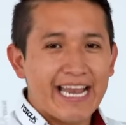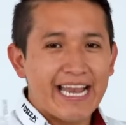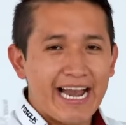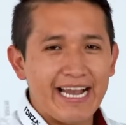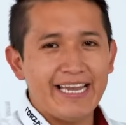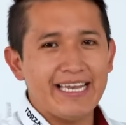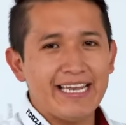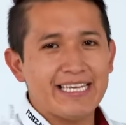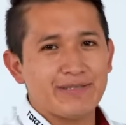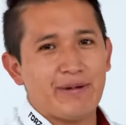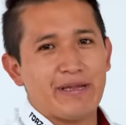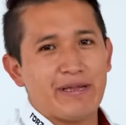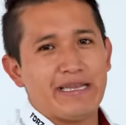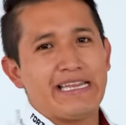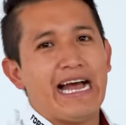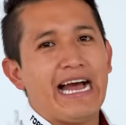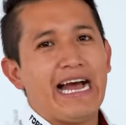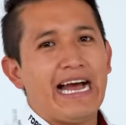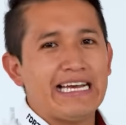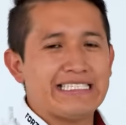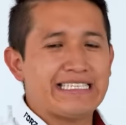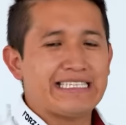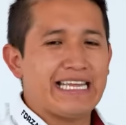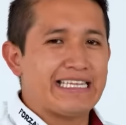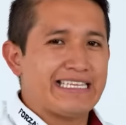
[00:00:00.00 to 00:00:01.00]
of the big
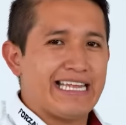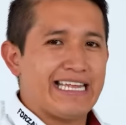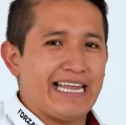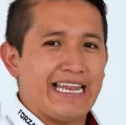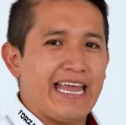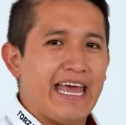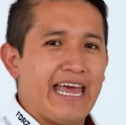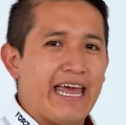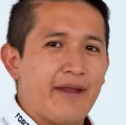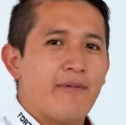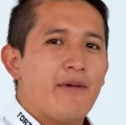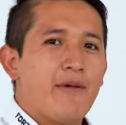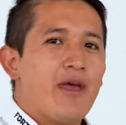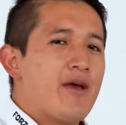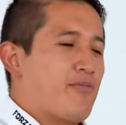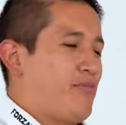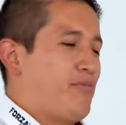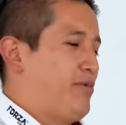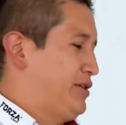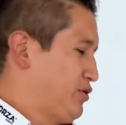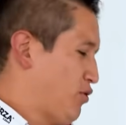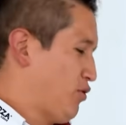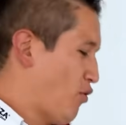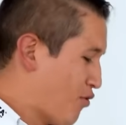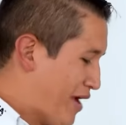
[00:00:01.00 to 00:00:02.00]
advantages of
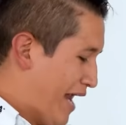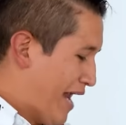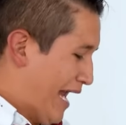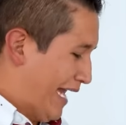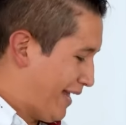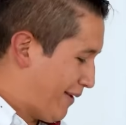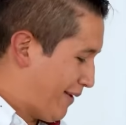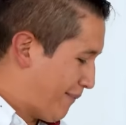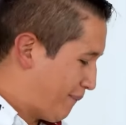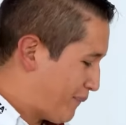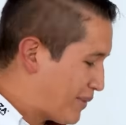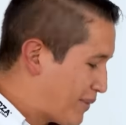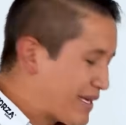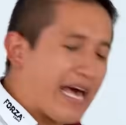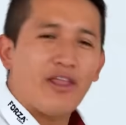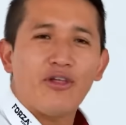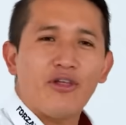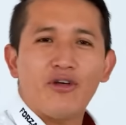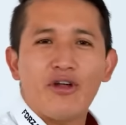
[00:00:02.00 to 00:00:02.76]
having a cleaner.